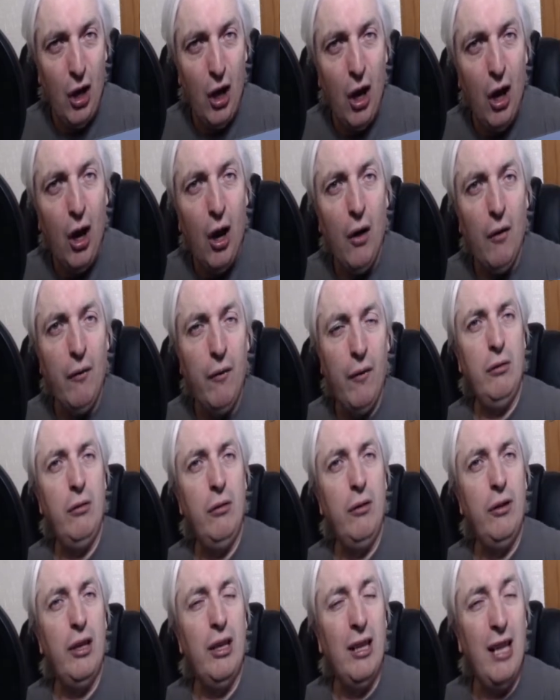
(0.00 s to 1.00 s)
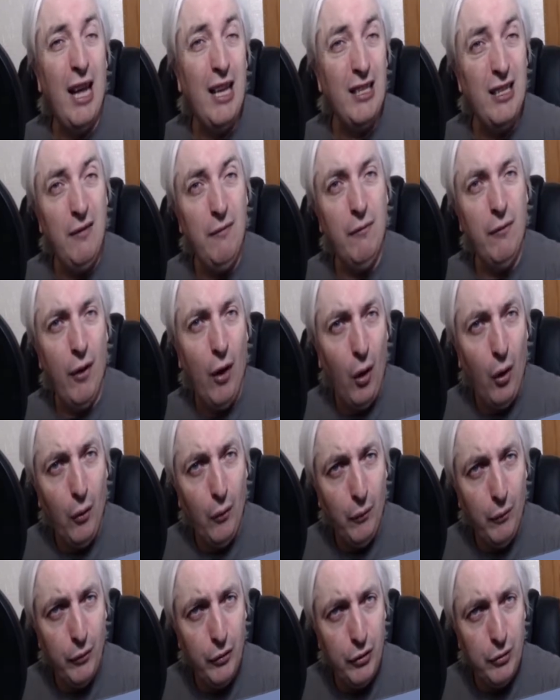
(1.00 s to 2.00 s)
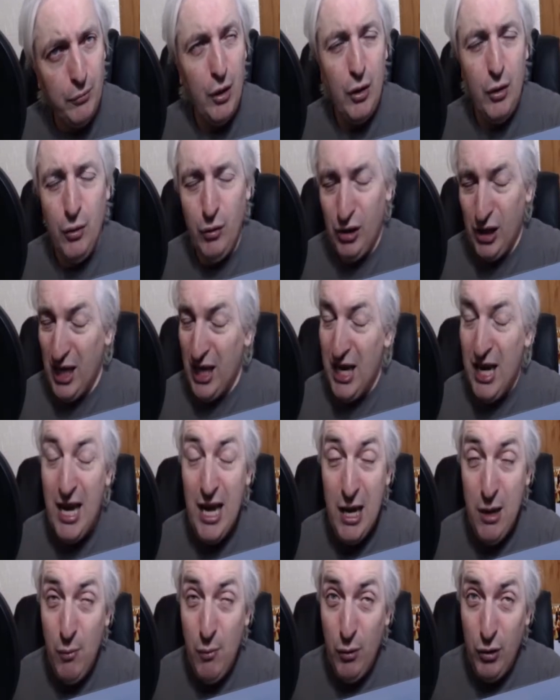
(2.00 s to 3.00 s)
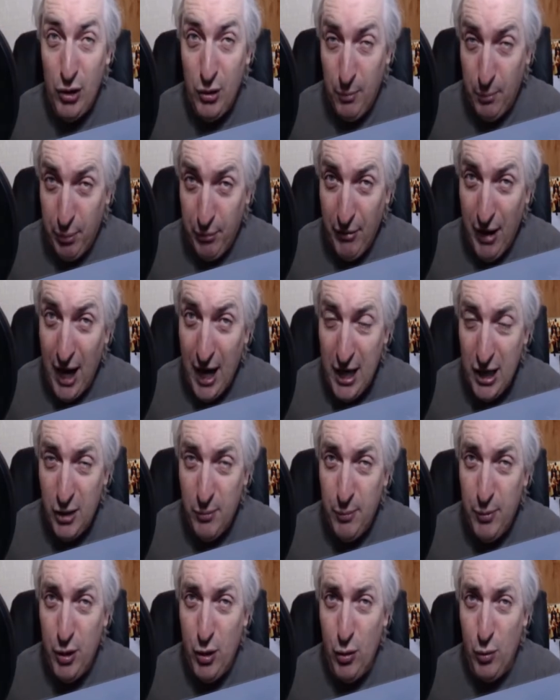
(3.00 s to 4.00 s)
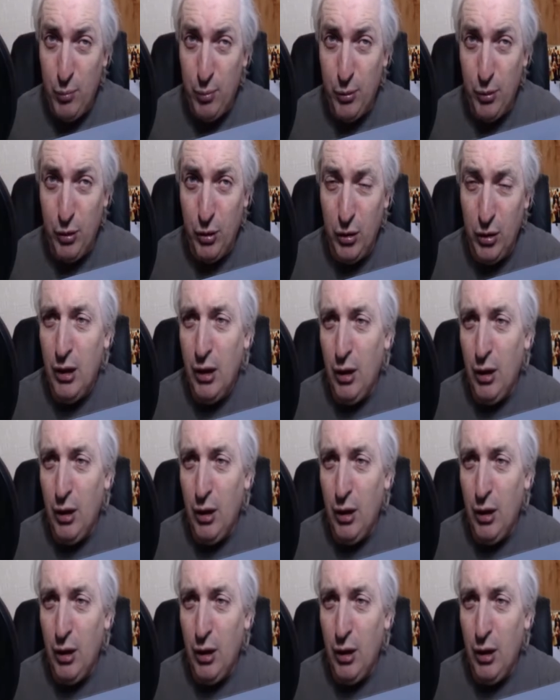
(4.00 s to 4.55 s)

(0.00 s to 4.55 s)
of the lad involved. You see, he was a bright pupil.